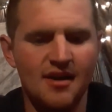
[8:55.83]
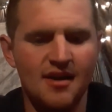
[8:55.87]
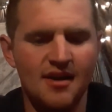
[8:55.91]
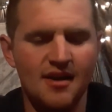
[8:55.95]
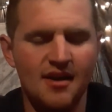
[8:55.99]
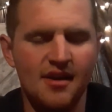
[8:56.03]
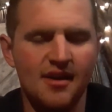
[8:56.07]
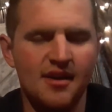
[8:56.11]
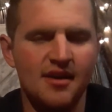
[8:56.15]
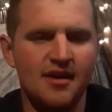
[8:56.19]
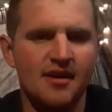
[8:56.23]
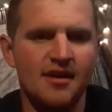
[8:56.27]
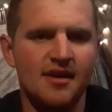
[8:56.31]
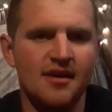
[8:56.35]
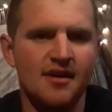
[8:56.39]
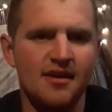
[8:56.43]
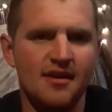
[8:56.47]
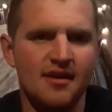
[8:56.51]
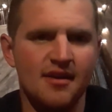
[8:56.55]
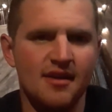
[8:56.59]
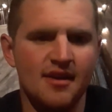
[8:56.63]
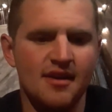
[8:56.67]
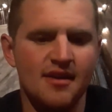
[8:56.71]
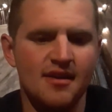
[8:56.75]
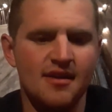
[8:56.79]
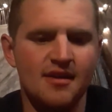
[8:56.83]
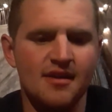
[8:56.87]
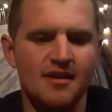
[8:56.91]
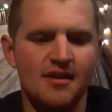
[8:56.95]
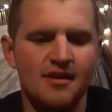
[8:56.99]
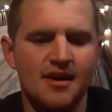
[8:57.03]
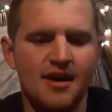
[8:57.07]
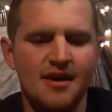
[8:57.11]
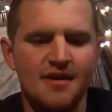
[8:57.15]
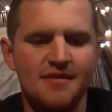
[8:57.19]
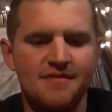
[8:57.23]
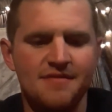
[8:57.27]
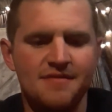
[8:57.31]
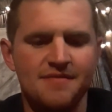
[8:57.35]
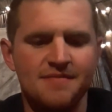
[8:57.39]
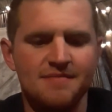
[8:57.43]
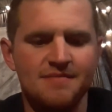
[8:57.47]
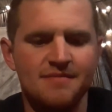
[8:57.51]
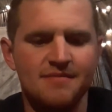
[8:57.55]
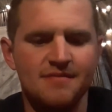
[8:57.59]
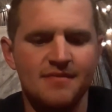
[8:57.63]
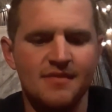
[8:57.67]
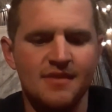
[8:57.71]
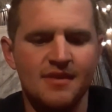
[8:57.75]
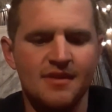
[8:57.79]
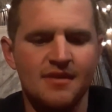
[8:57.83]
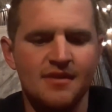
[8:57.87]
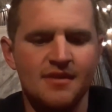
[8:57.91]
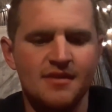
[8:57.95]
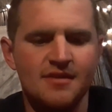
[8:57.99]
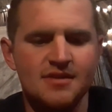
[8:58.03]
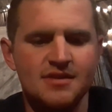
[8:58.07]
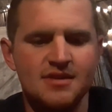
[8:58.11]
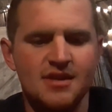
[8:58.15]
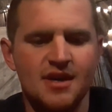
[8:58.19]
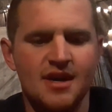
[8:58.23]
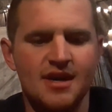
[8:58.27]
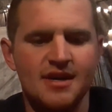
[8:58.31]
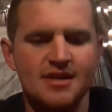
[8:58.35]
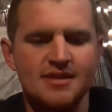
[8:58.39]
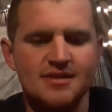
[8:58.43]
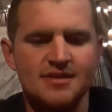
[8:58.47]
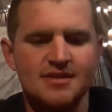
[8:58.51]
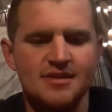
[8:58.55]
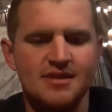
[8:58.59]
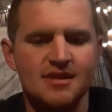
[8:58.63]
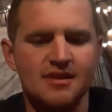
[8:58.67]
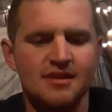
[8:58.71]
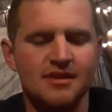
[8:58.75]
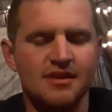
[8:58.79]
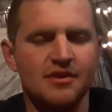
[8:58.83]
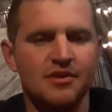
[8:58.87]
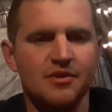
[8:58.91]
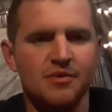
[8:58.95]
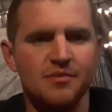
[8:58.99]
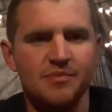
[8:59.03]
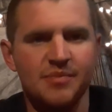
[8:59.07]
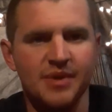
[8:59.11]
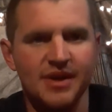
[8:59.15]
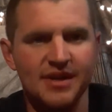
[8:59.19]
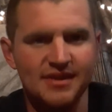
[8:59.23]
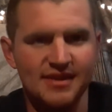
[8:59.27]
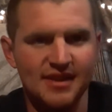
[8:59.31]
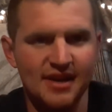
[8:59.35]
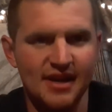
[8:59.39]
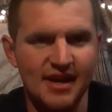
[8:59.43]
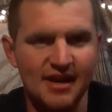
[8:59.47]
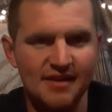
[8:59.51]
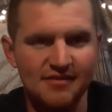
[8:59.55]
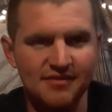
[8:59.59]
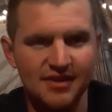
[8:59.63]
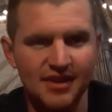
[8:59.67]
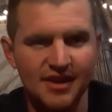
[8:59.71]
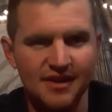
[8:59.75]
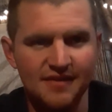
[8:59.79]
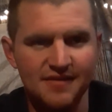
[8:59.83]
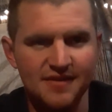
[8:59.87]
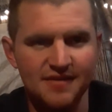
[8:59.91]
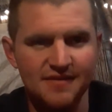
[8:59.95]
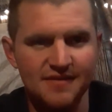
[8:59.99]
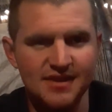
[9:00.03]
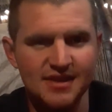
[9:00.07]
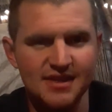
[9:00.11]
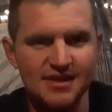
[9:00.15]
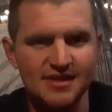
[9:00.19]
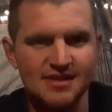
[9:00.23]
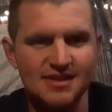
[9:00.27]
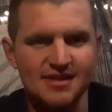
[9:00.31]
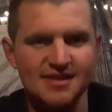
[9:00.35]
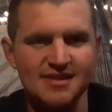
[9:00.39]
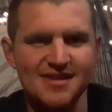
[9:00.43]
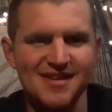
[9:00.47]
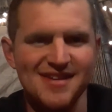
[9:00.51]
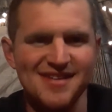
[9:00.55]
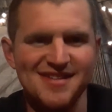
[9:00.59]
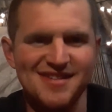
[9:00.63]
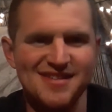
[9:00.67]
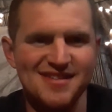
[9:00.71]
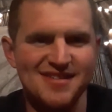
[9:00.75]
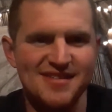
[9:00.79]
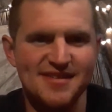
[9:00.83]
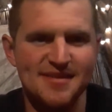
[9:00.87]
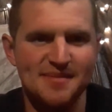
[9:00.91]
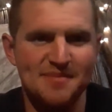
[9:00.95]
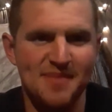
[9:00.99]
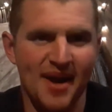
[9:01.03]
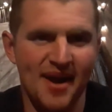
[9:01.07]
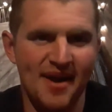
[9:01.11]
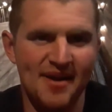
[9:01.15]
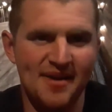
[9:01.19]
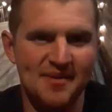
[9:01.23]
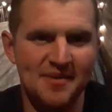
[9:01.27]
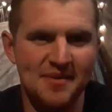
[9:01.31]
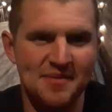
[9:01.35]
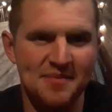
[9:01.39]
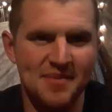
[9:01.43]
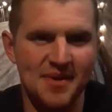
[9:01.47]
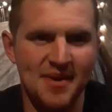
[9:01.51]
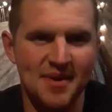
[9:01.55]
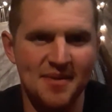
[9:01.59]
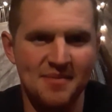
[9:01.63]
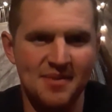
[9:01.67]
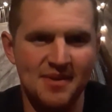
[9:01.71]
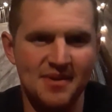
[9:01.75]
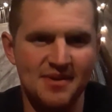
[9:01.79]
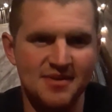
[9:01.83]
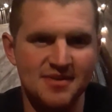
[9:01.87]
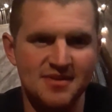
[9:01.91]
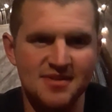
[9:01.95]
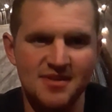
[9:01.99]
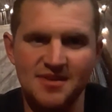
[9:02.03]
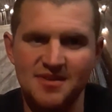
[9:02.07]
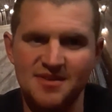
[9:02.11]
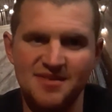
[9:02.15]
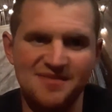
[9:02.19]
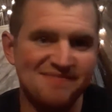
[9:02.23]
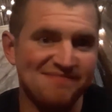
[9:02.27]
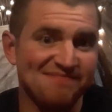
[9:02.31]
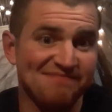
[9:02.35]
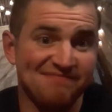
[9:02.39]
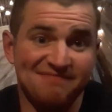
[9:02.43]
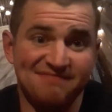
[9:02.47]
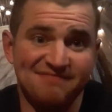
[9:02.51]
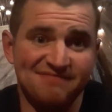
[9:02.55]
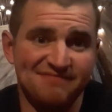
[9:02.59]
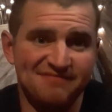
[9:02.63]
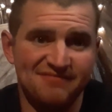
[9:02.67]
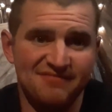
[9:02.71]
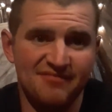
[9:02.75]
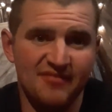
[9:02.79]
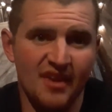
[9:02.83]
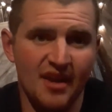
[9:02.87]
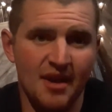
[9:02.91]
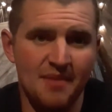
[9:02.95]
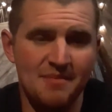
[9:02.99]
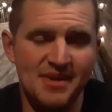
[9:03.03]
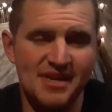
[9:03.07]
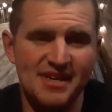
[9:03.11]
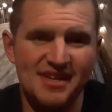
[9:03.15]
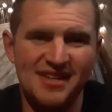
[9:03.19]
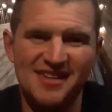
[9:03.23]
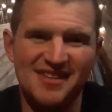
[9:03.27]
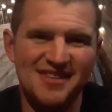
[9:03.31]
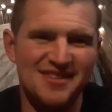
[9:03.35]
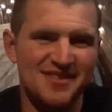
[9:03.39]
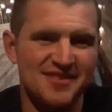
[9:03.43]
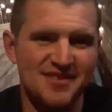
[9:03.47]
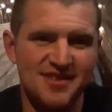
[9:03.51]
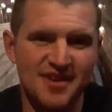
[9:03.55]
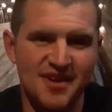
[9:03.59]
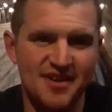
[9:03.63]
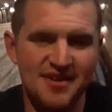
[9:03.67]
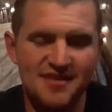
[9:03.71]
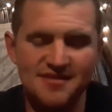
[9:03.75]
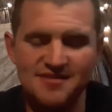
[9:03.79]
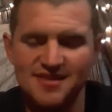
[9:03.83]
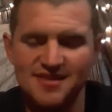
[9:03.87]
here and again, I've tossed the little butt that I have left of these, because it's just tobacco and paper, so I mean, it dissolves,